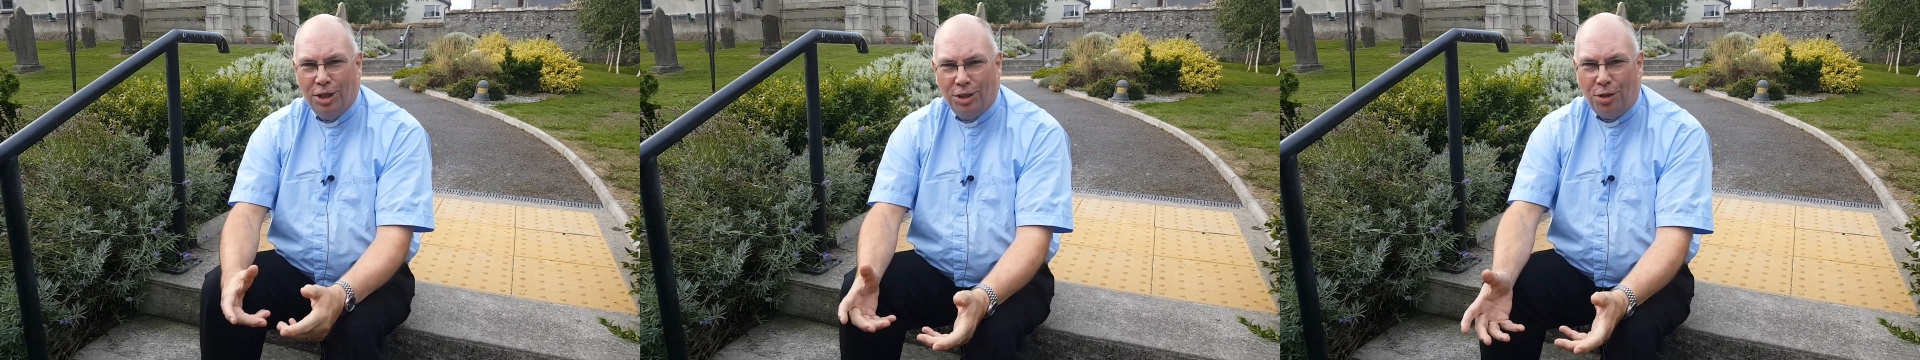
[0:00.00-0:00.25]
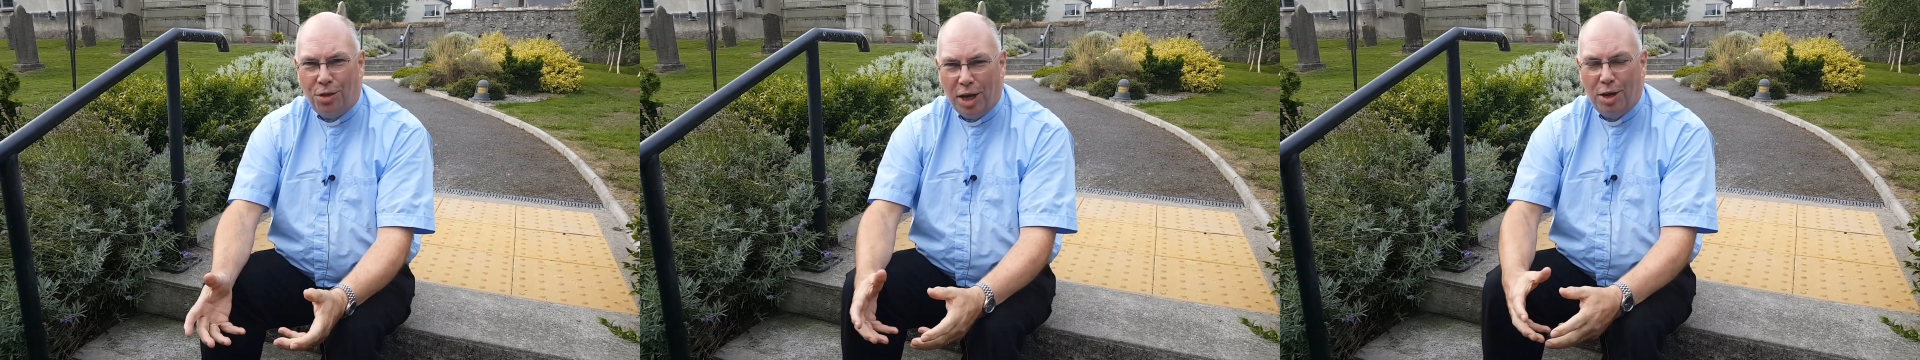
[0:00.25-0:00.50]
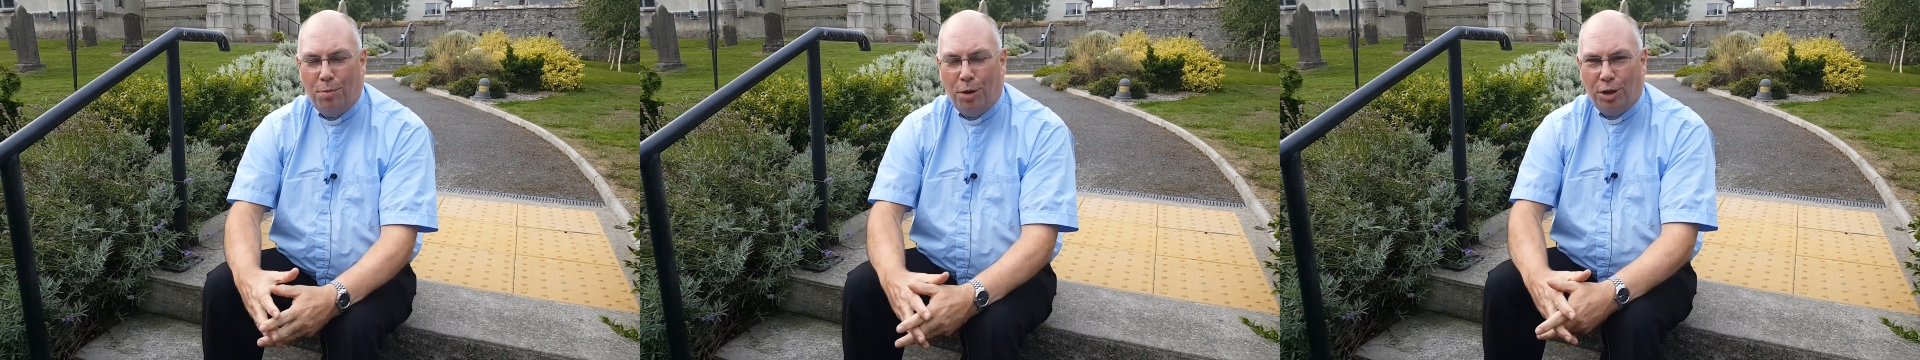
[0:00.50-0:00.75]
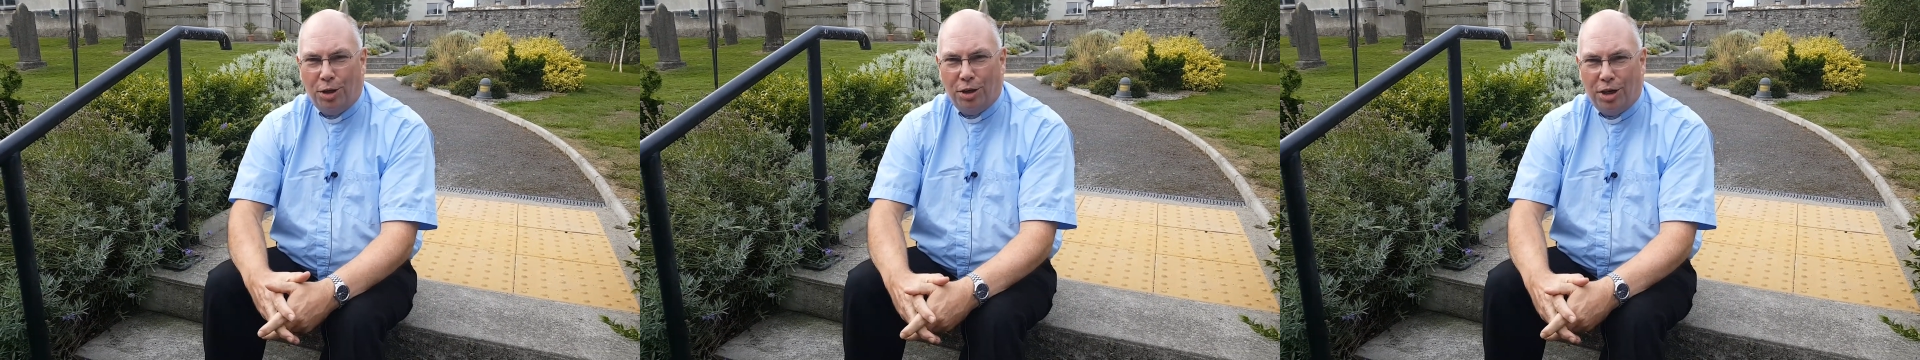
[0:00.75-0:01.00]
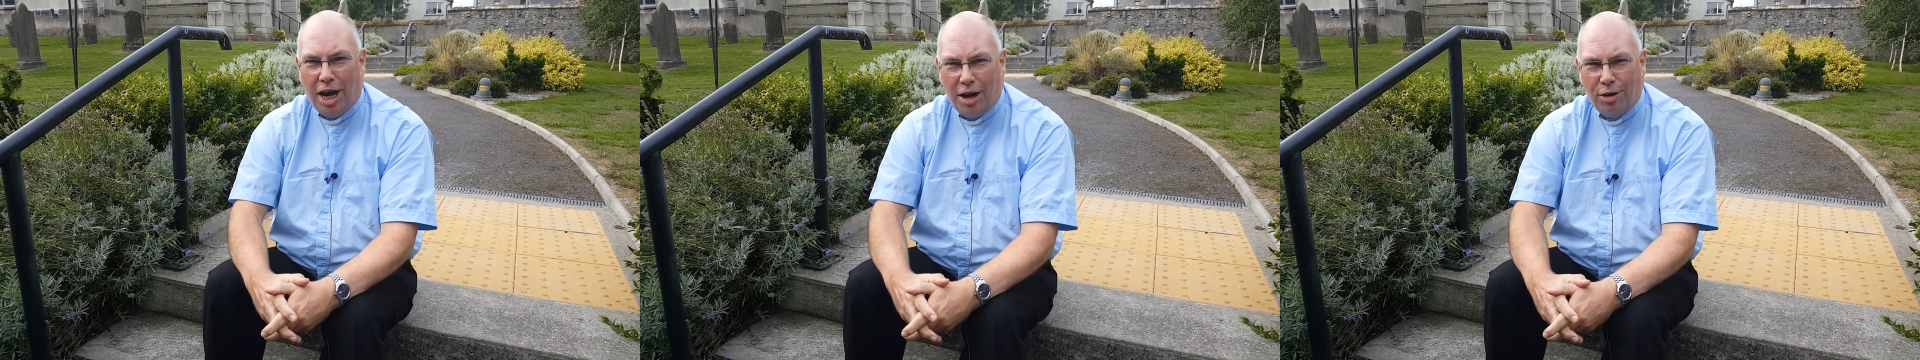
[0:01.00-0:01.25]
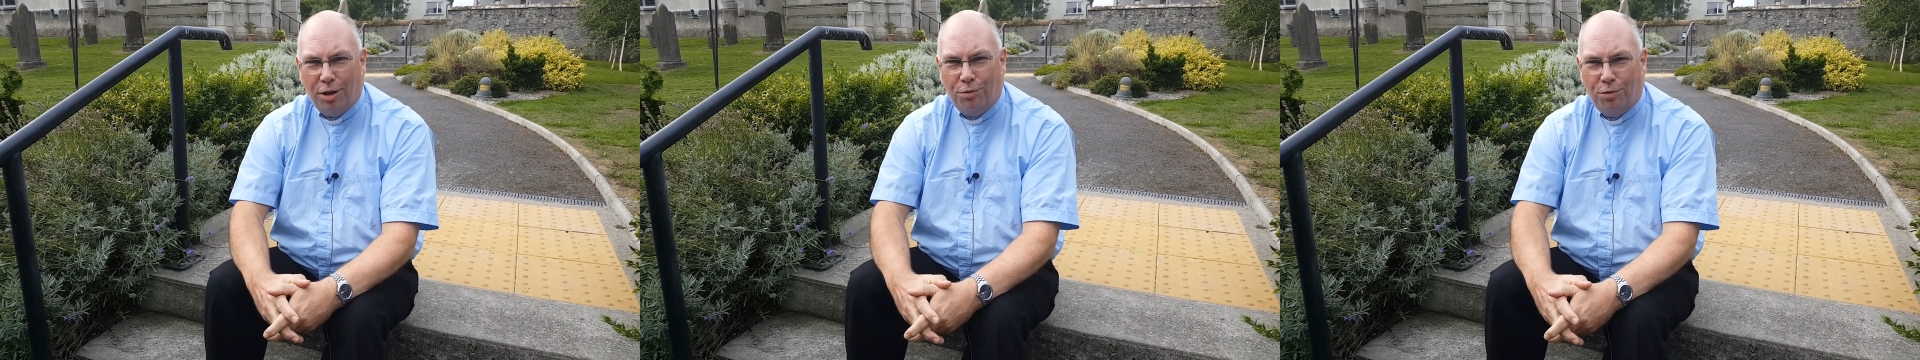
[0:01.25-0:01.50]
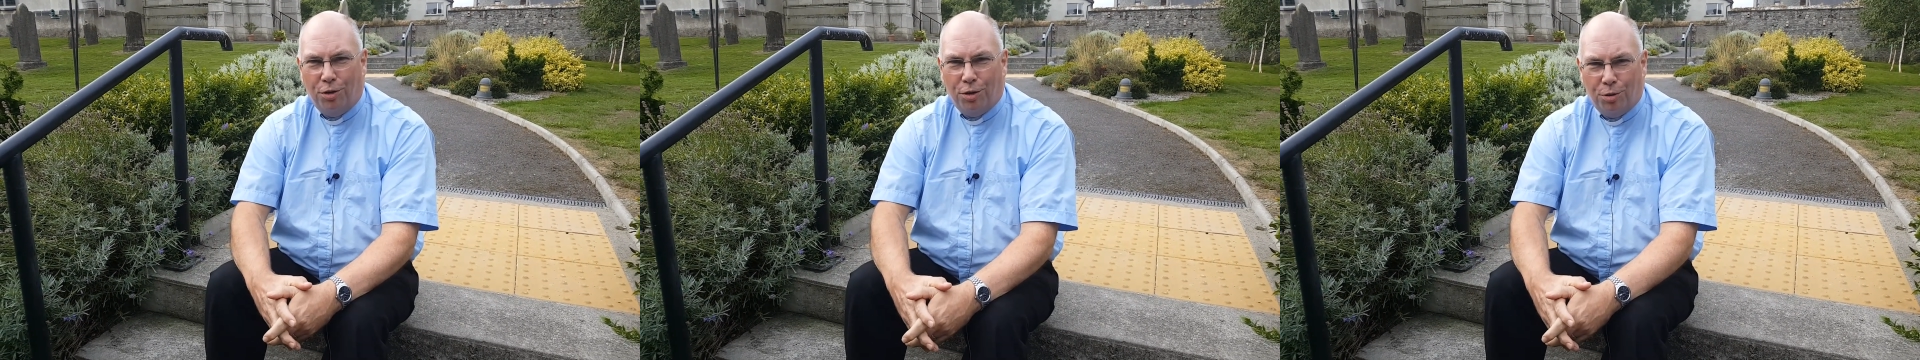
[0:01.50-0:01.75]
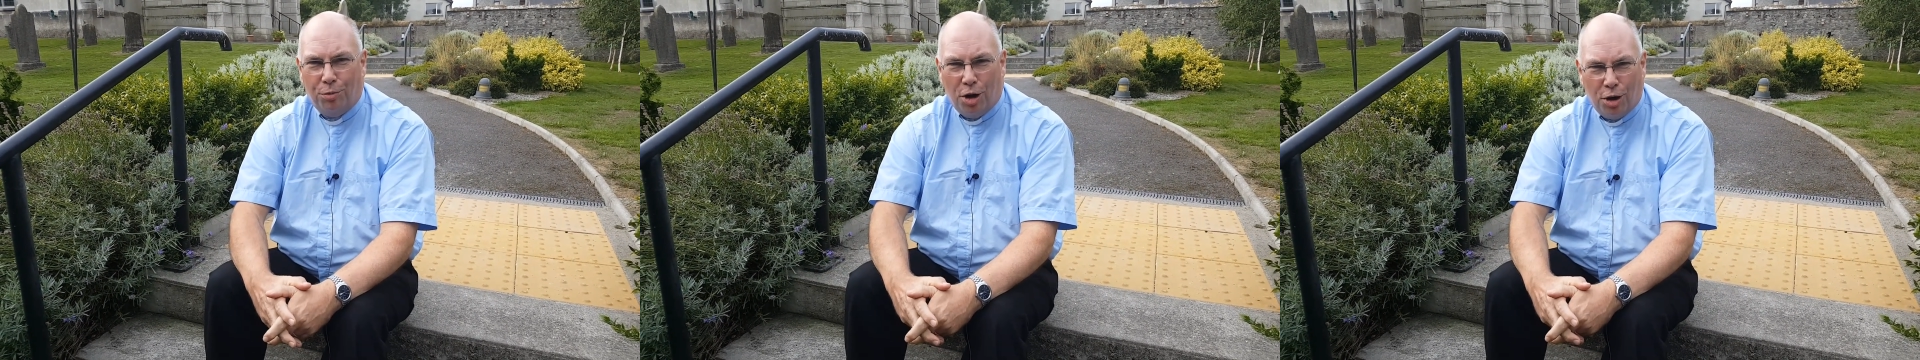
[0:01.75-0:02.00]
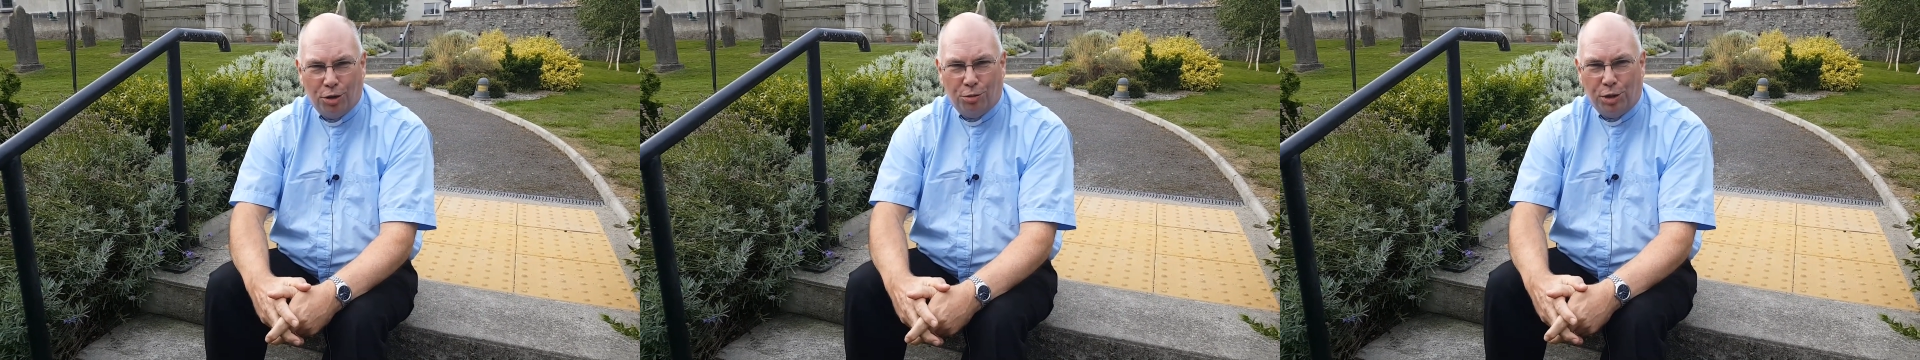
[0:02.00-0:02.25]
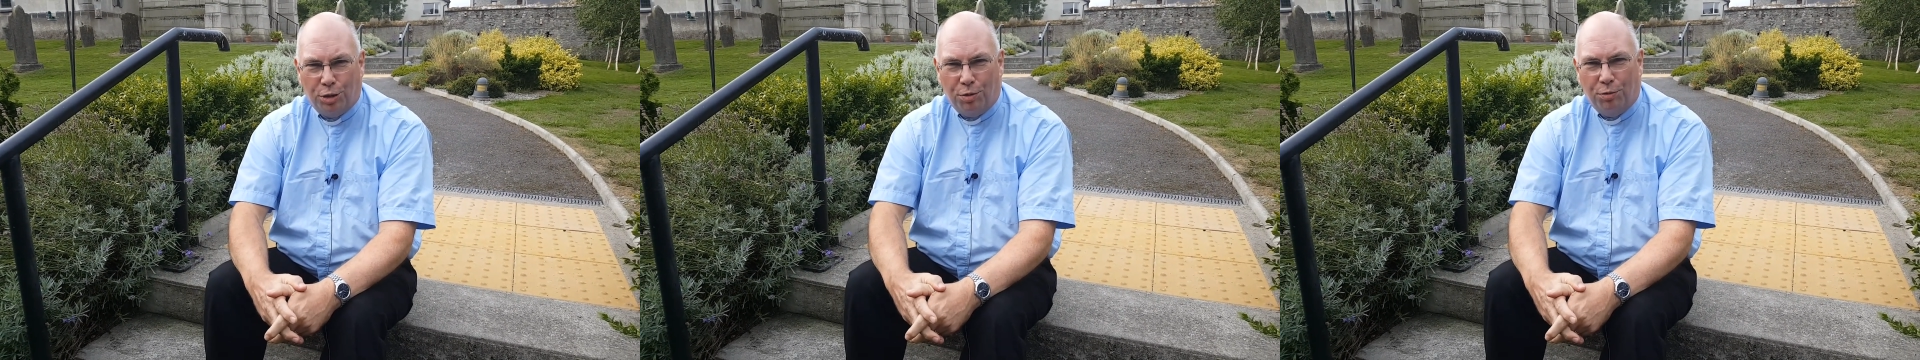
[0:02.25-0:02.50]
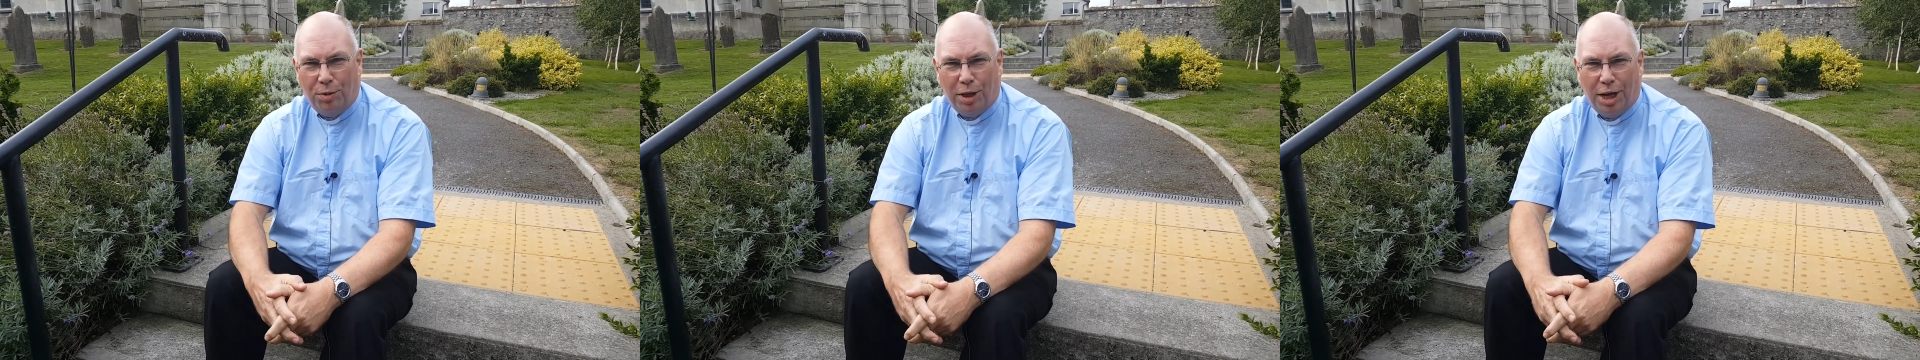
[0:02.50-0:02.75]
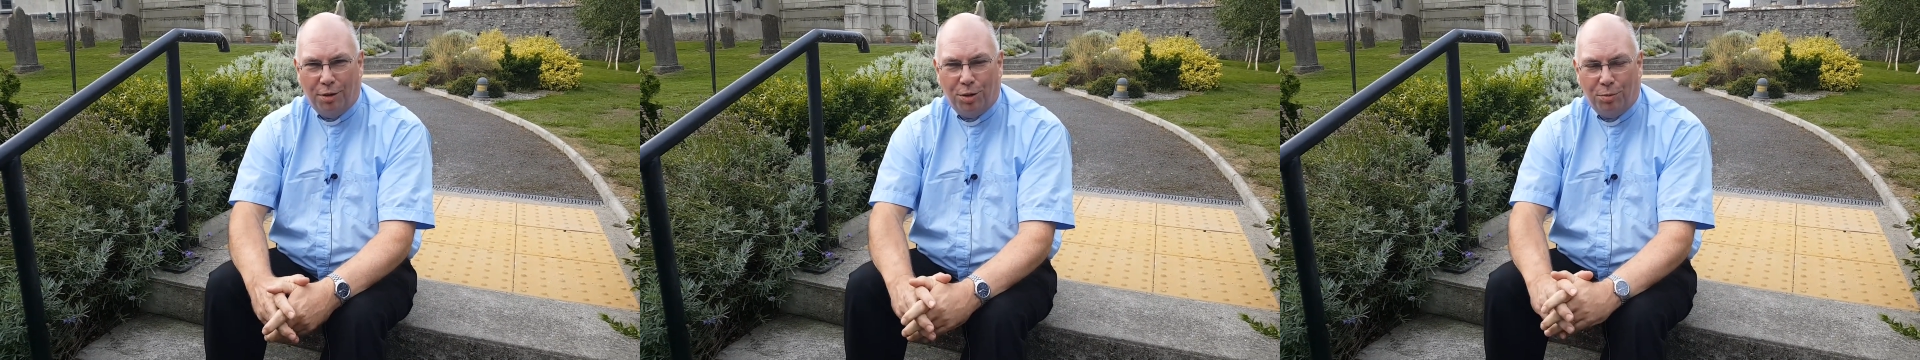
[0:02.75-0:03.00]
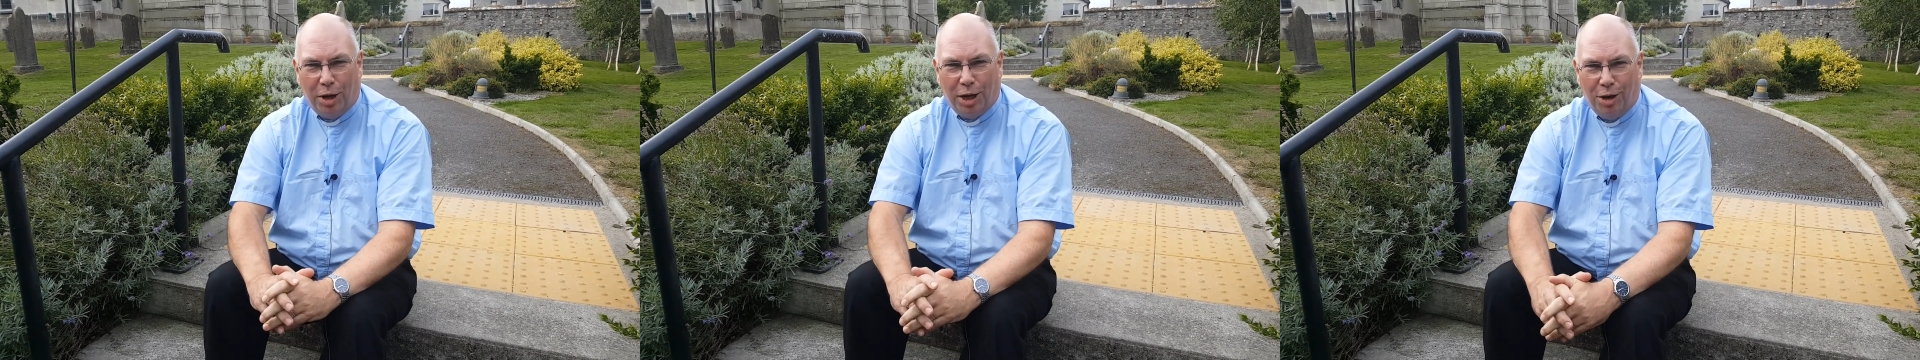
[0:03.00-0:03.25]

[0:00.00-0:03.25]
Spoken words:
to think about caring for the world which we've been given by